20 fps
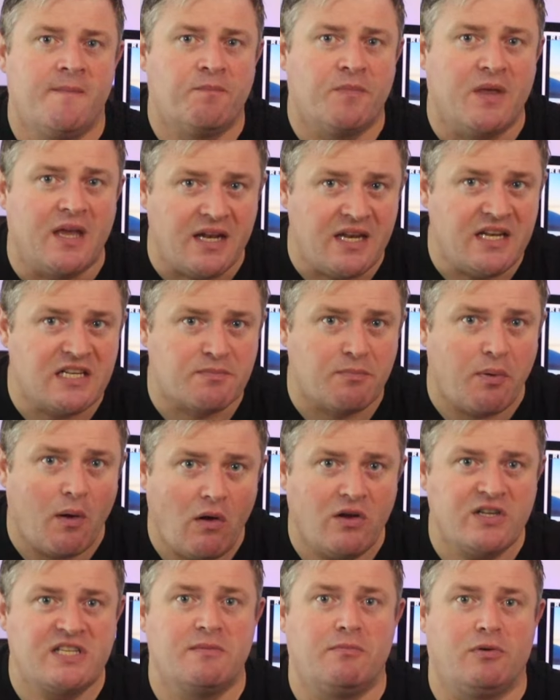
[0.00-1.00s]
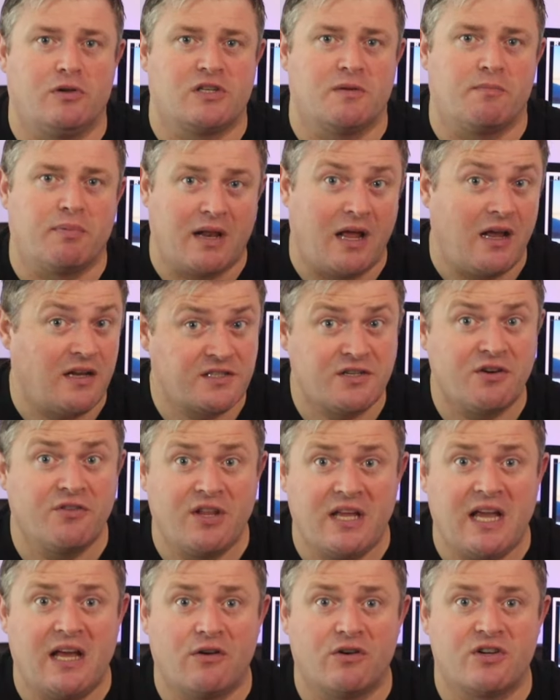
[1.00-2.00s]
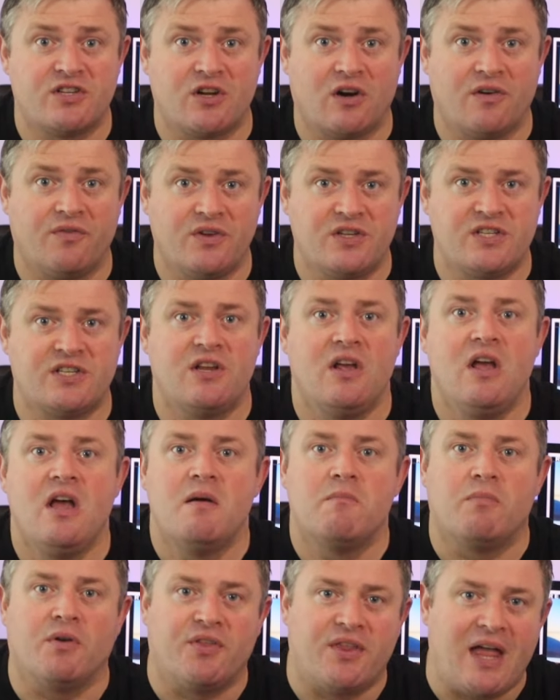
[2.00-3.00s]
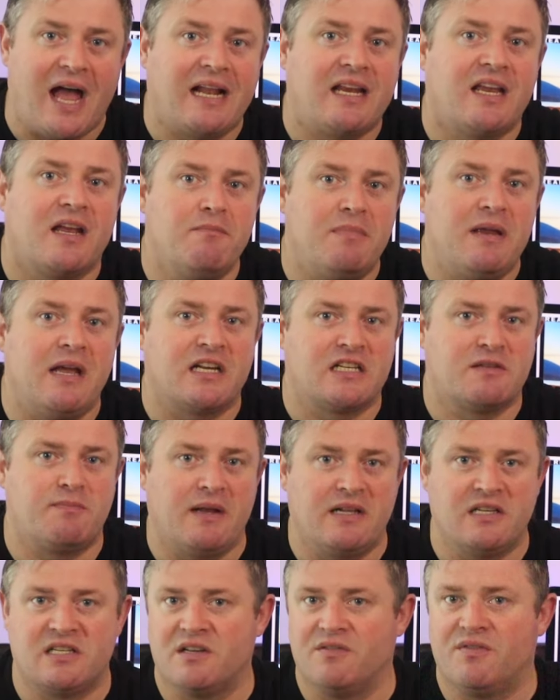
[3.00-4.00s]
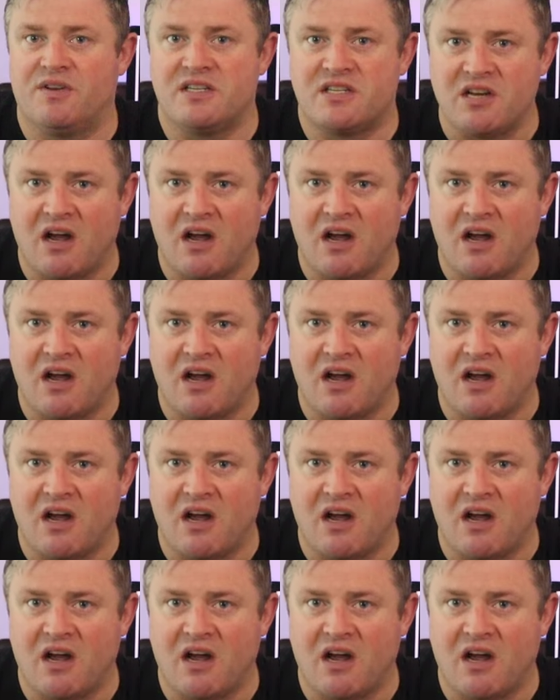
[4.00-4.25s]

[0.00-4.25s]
It is possible to plaster the inner surface, but that can be expensive and